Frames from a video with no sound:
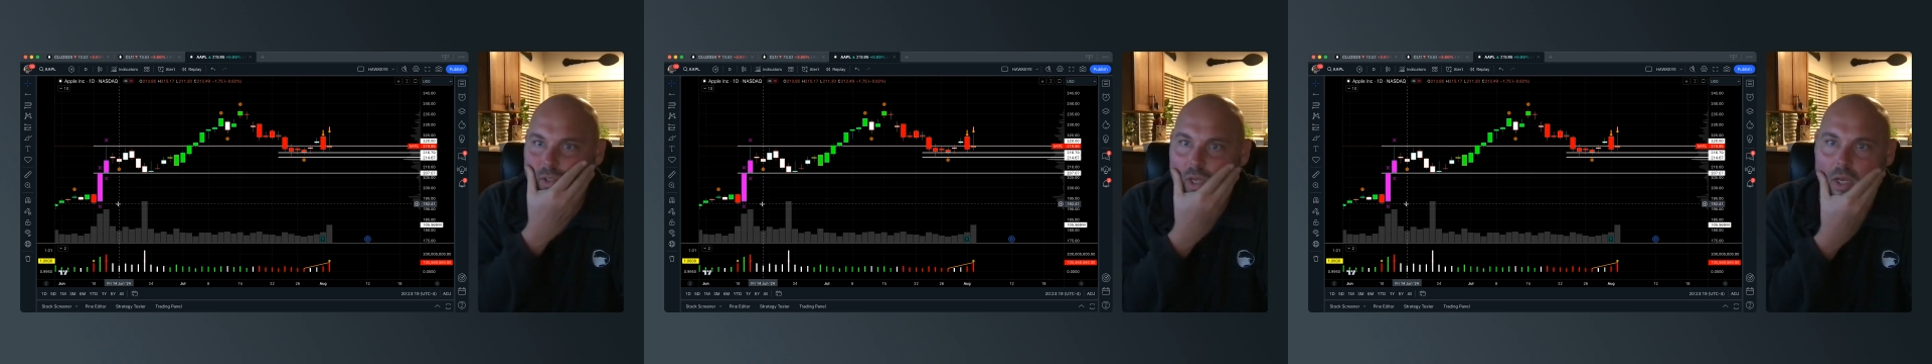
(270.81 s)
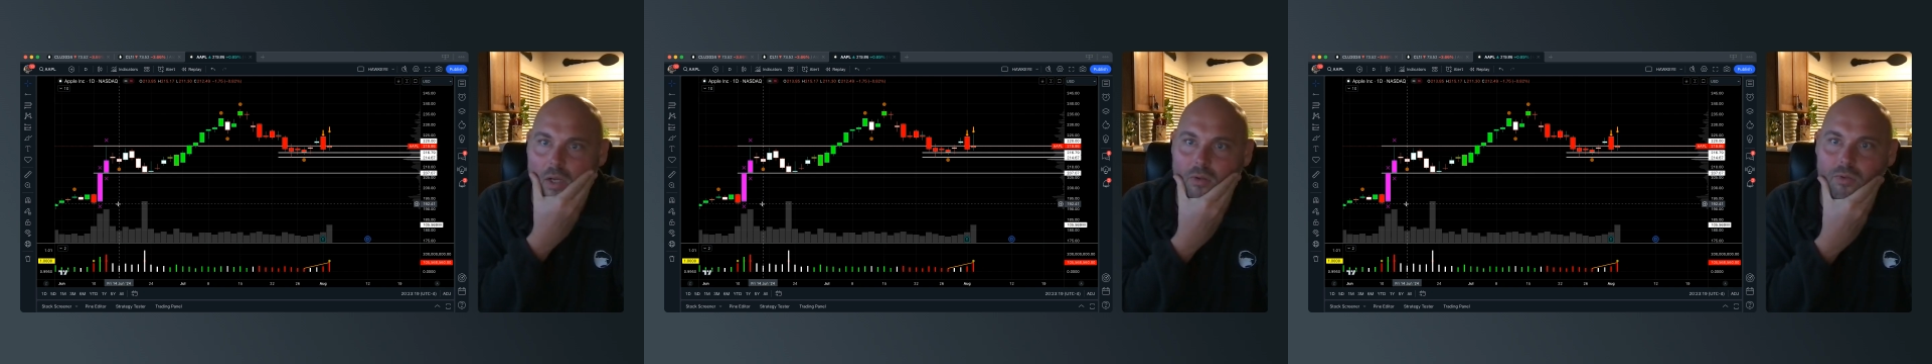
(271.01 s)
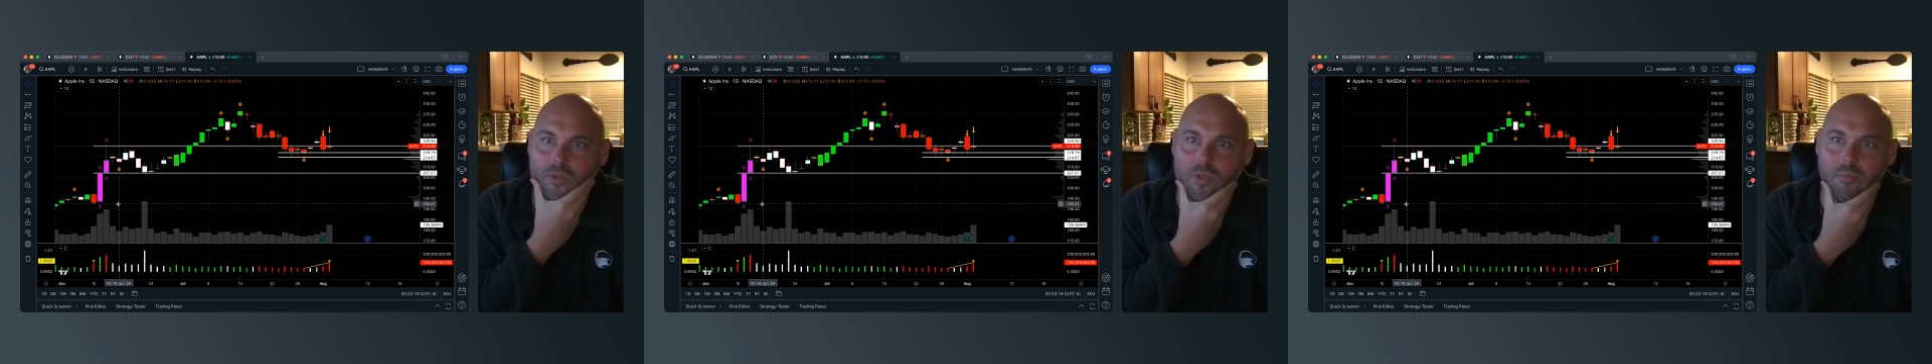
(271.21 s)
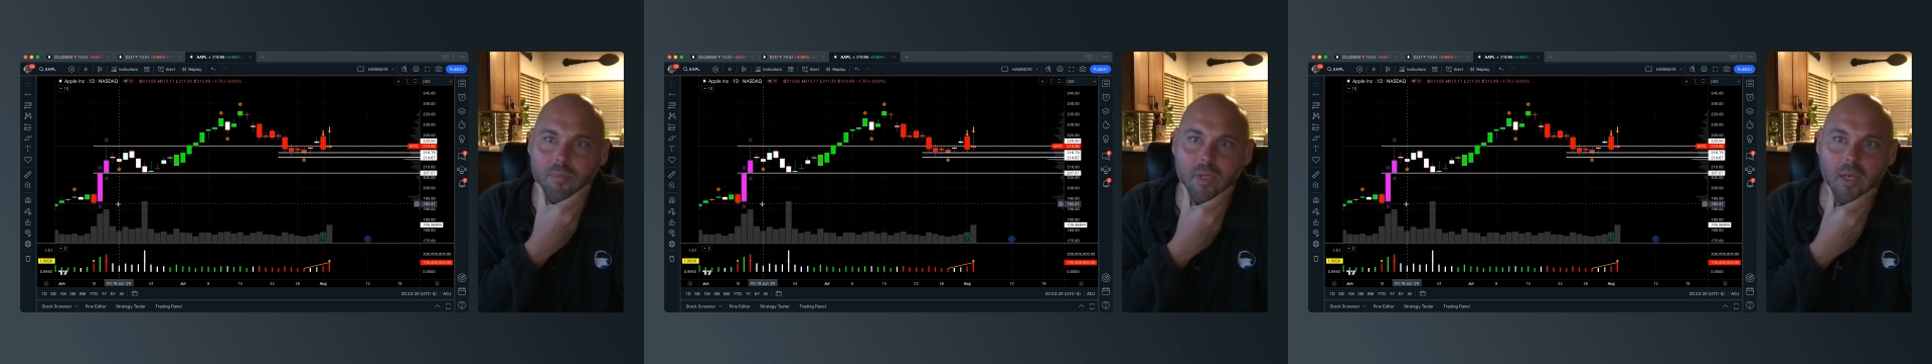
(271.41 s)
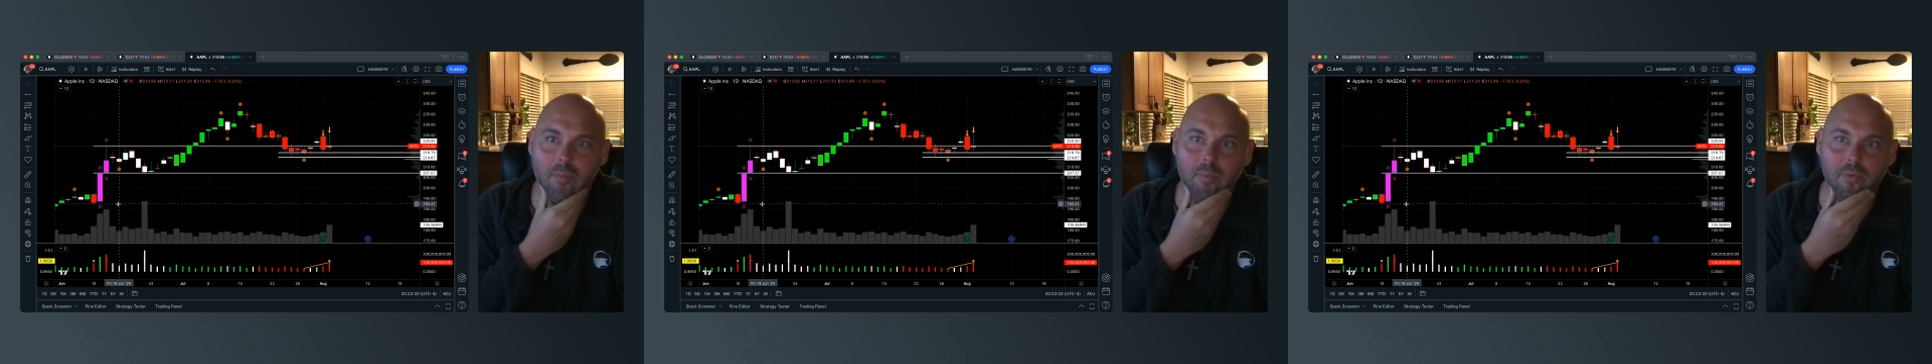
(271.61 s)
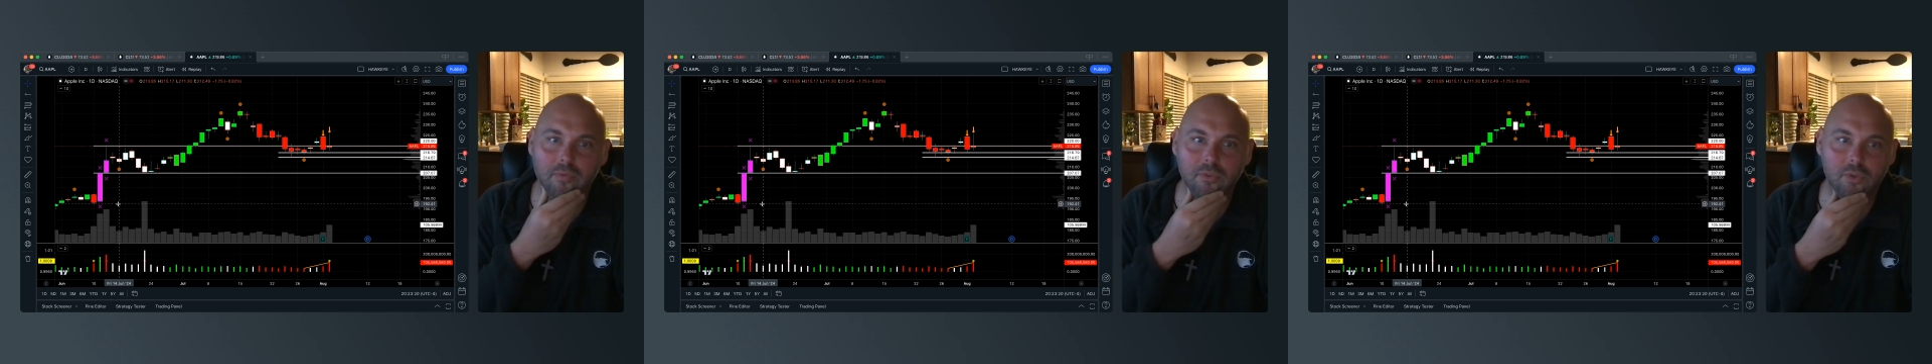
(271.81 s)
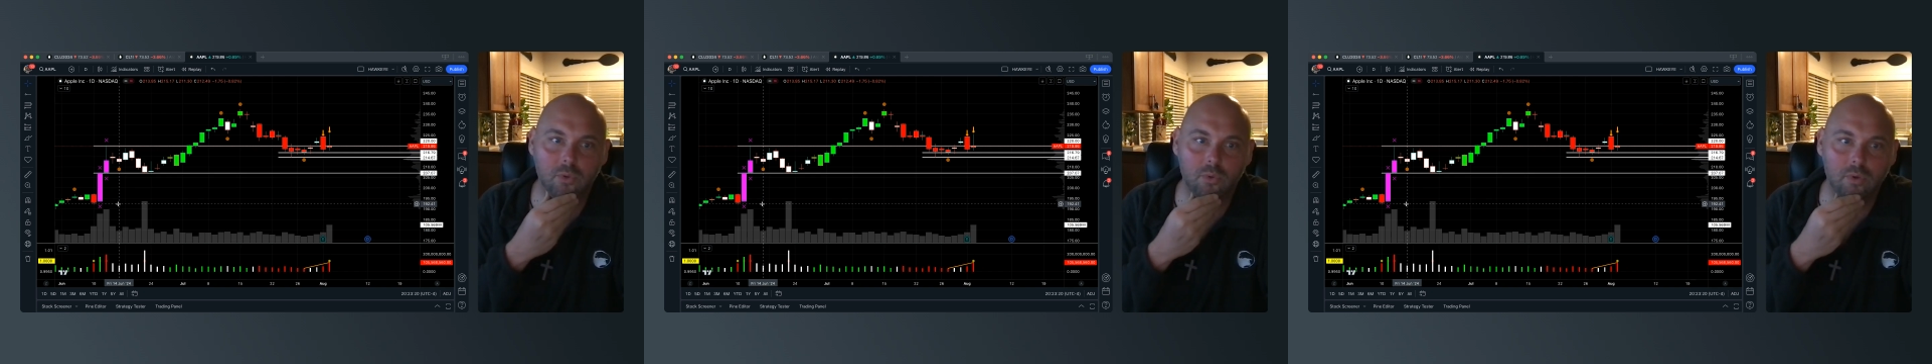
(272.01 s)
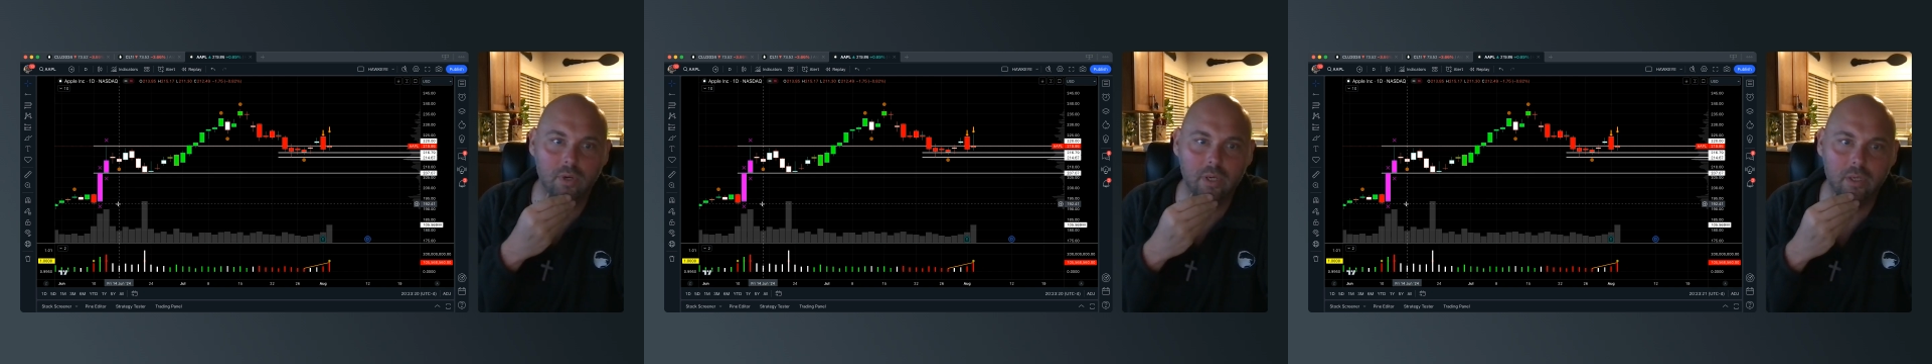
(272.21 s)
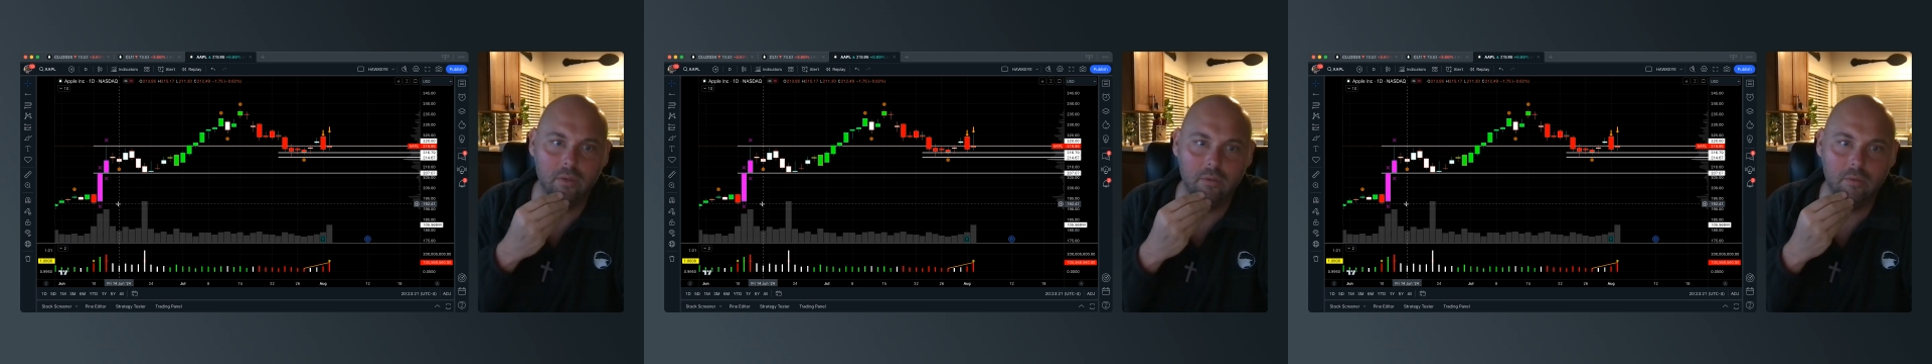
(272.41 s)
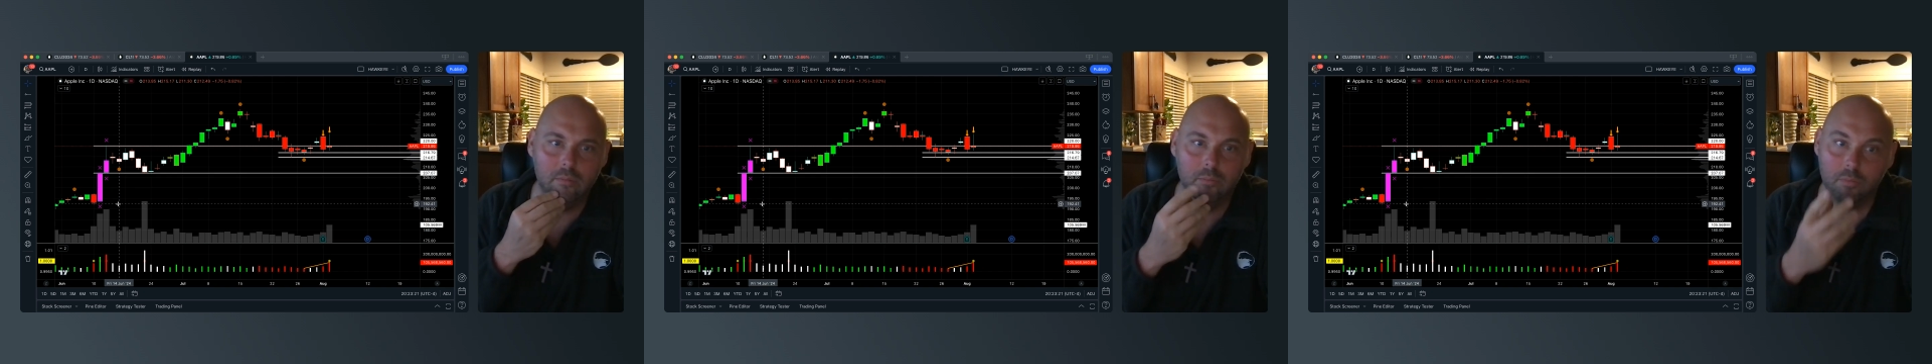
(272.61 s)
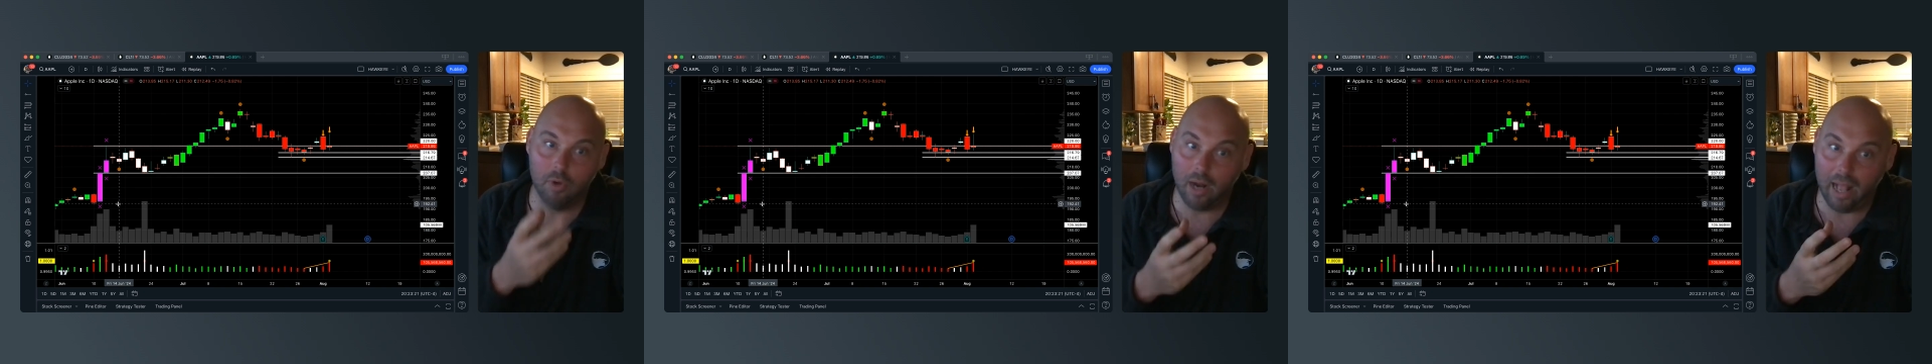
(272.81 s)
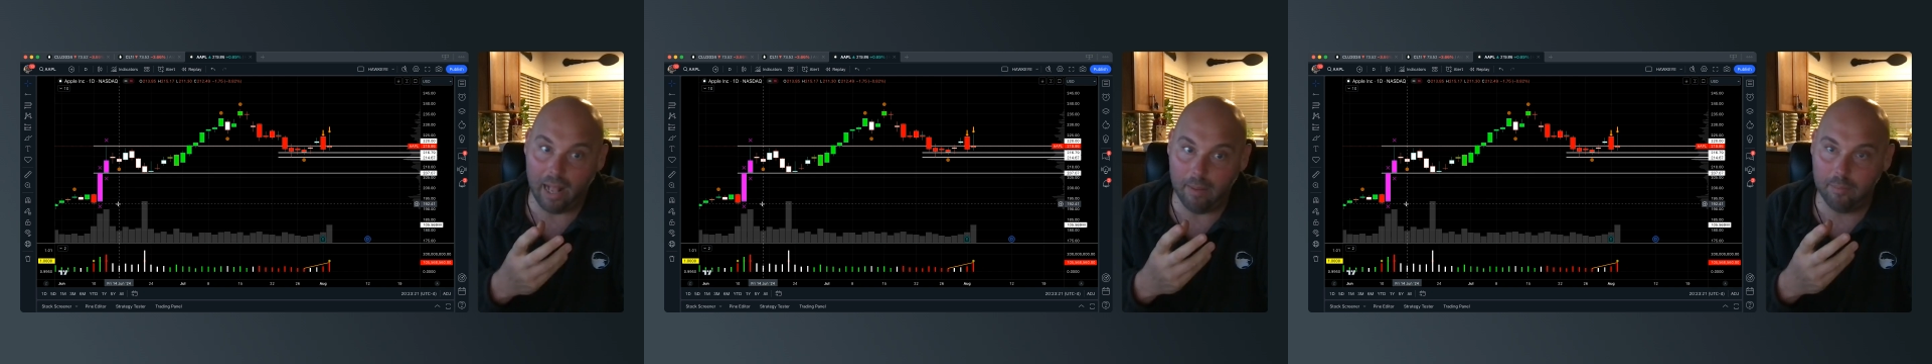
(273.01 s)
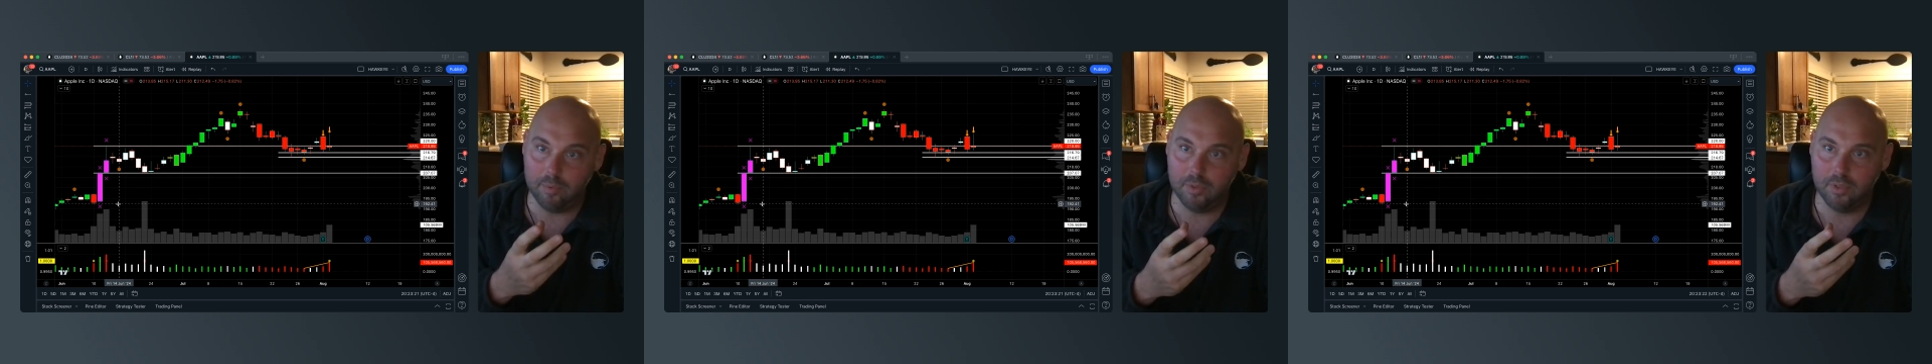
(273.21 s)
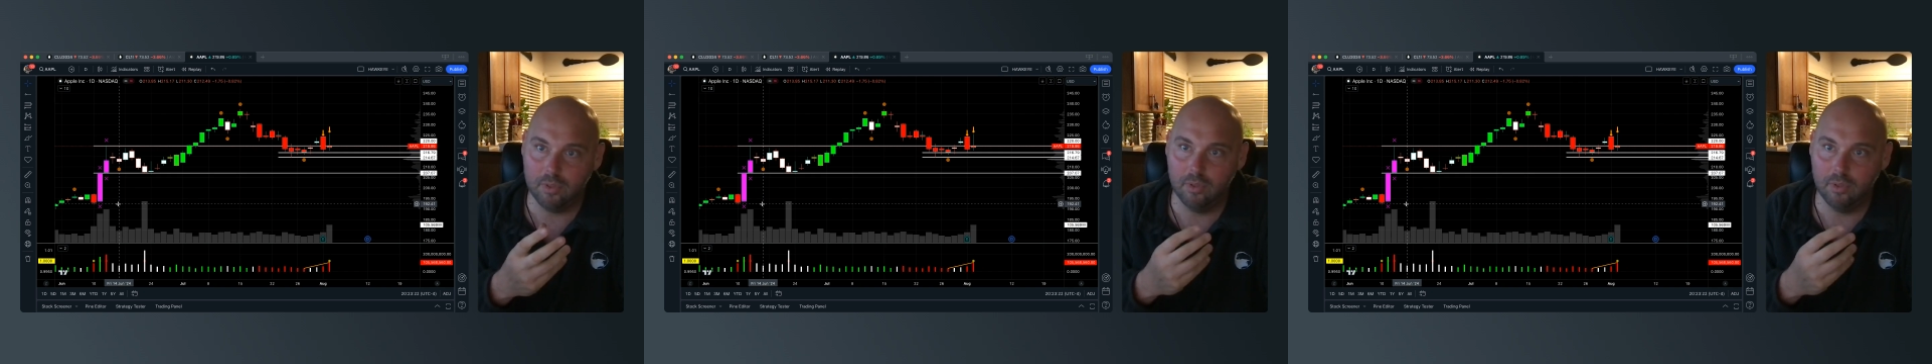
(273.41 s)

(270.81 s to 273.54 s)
tell some type of story? Perhaps,